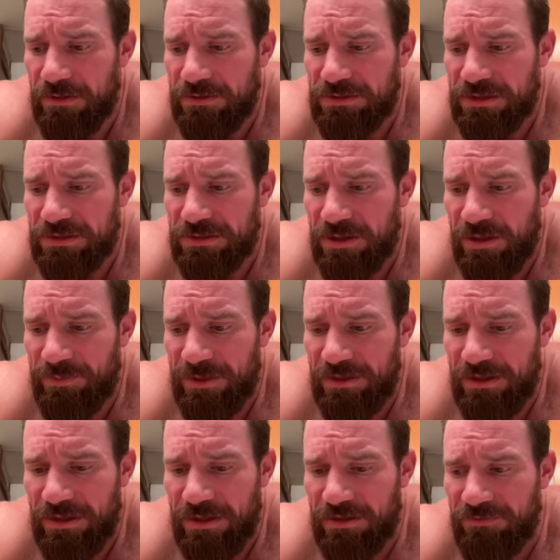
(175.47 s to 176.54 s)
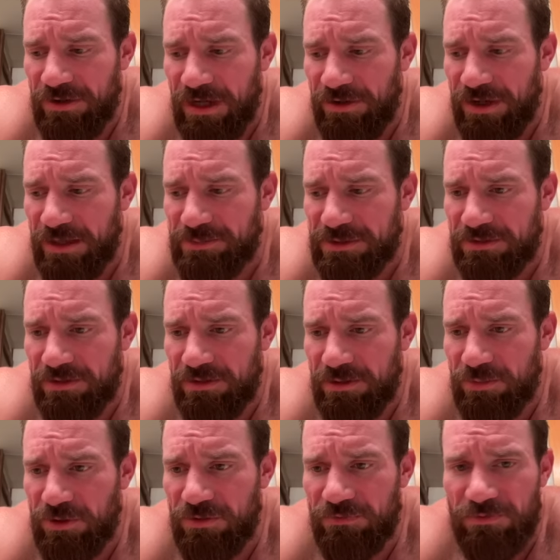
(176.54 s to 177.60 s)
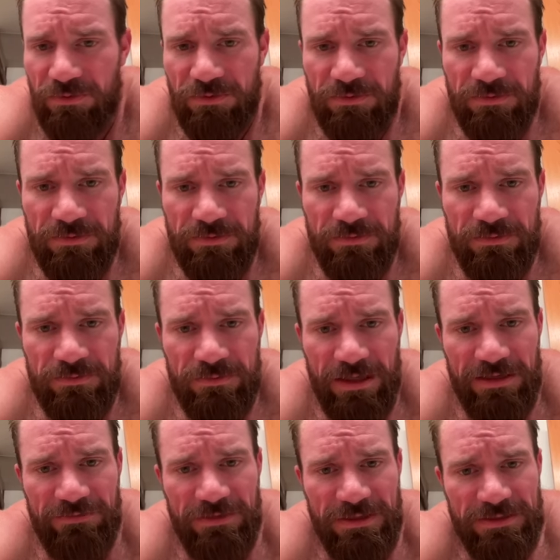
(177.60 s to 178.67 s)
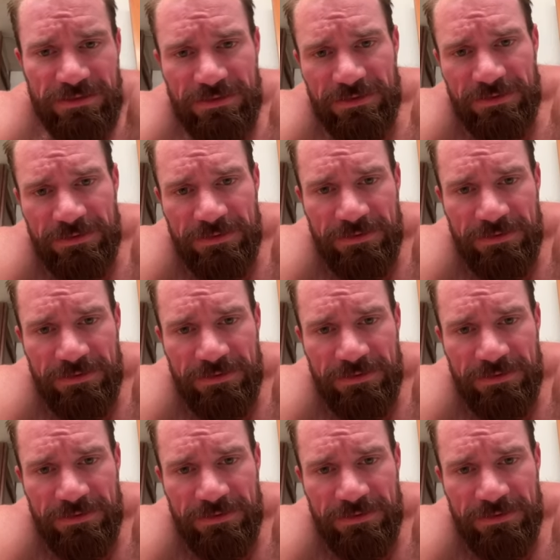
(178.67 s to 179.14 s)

just got me thinking of how absolutely beautiful life is.